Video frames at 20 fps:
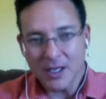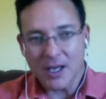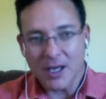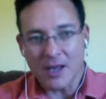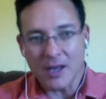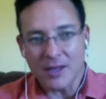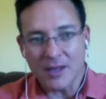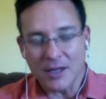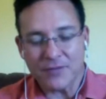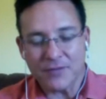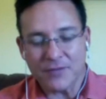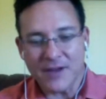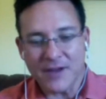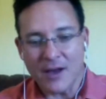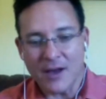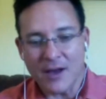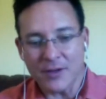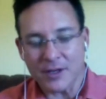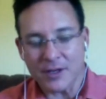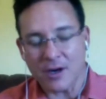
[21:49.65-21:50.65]
and they
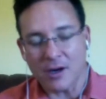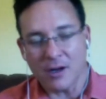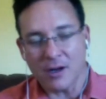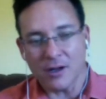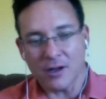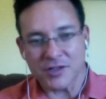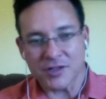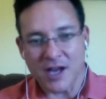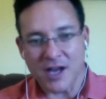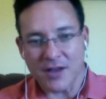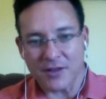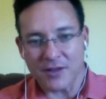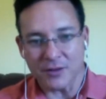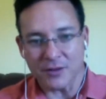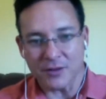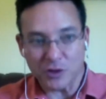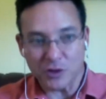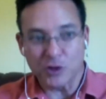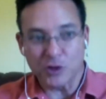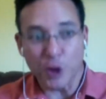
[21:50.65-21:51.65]
found that college
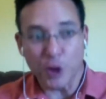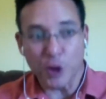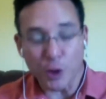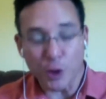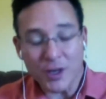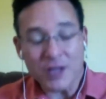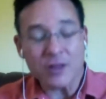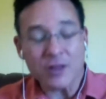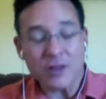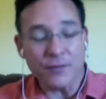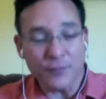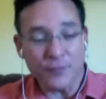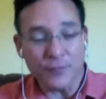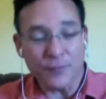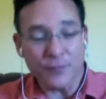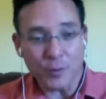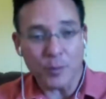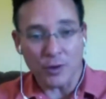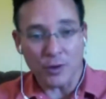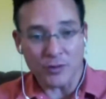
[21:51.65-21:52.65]
athletes during the
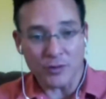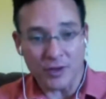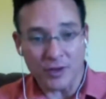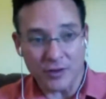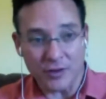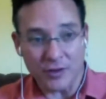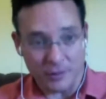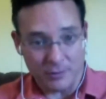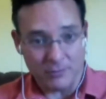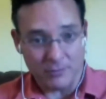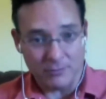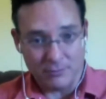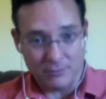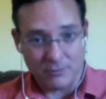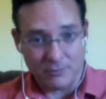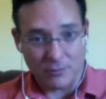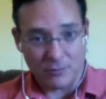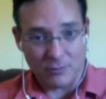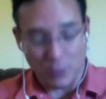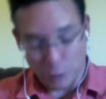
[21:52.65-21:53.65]
football season,
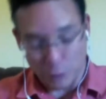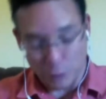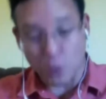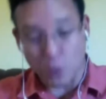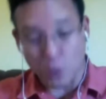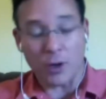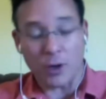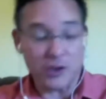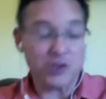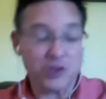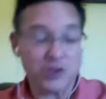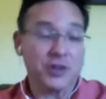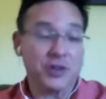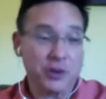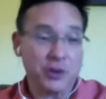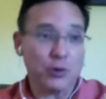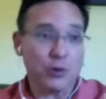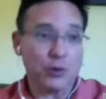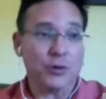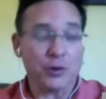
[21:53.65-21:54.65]
or
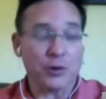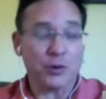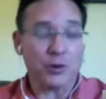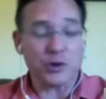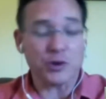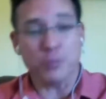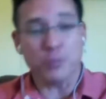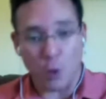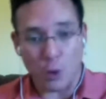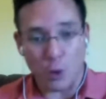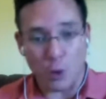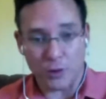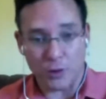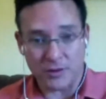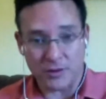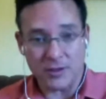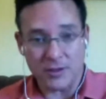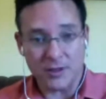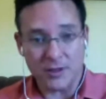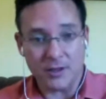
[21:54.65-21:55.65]
during their sport
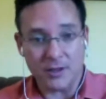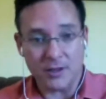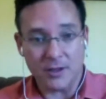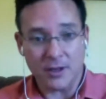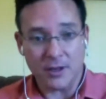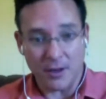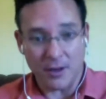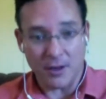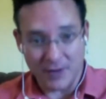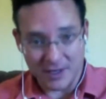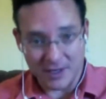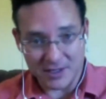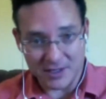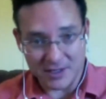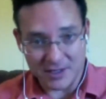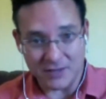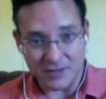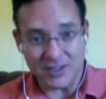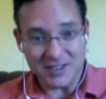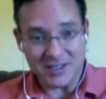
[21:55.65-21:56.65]
of
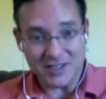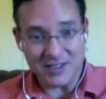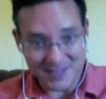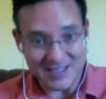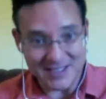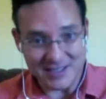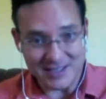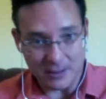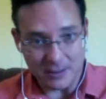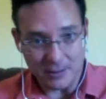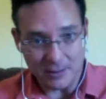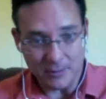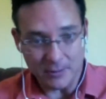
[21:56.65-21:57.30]
activity season,